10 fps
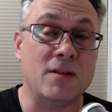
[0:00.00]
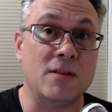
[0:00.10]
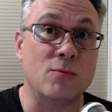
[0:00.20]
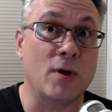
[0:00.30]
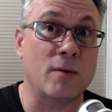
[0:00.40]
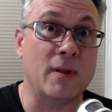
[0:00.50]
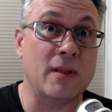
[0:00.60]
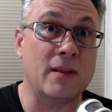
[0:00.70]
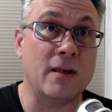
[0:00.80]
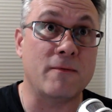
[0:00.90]
He's worked
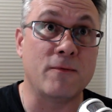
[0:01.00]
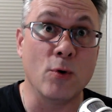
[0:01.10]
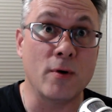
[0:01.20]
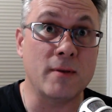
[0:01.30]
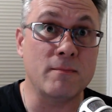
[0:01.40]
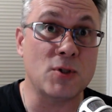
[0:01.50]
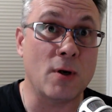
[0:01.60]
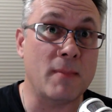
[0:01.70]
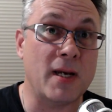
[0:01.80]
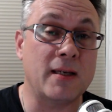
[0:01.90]
with four of them:
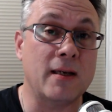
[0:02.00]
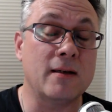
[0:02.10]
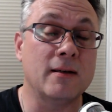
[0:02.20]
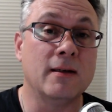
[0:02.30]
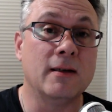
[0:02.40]
Tom Baker,